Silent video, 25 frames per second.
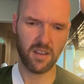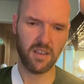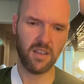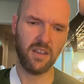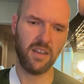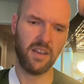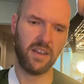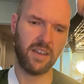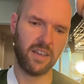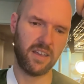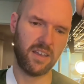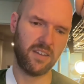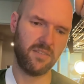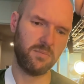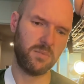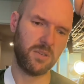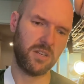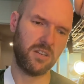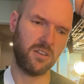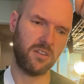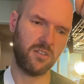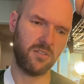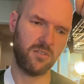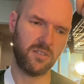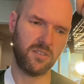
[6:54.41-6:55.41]
I have been
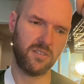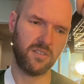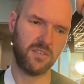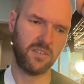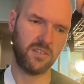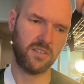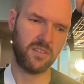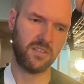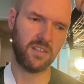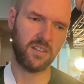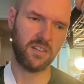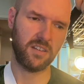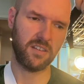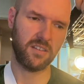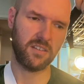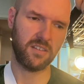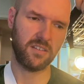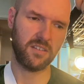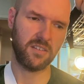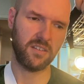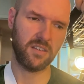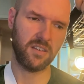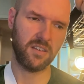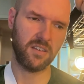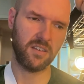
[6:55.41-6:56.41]
noticing that
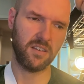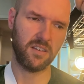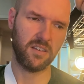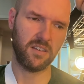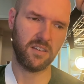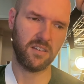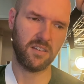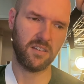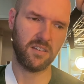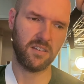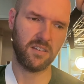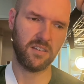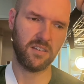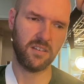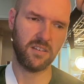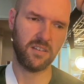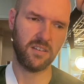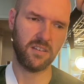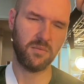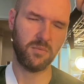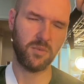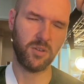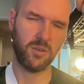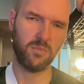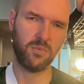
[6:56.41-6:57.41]
it's,
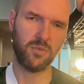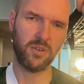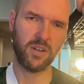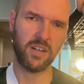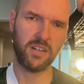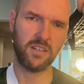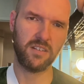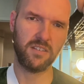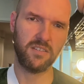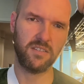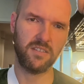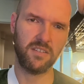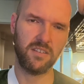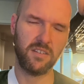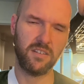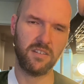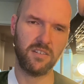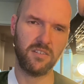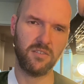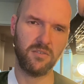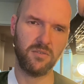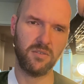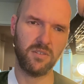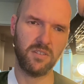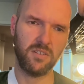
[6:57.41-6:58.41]
I've been practicing
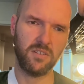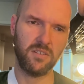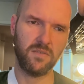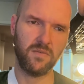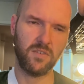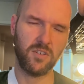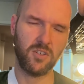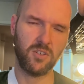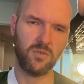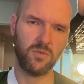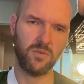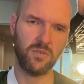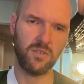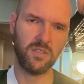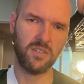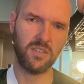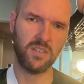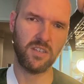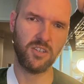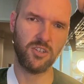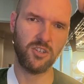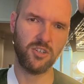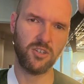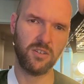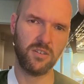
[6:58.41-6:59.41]
doing this
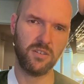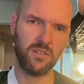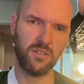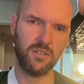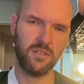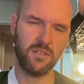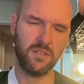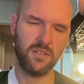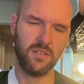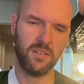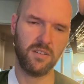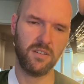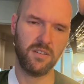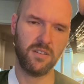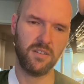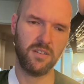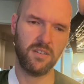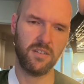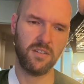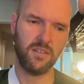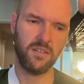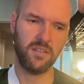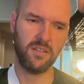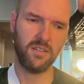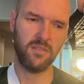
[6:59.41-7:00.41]
visualization
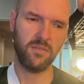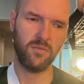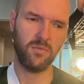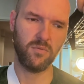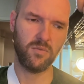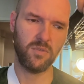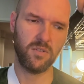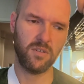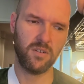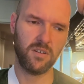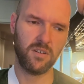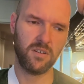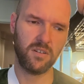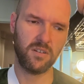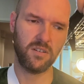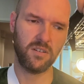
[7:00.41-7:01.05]
work,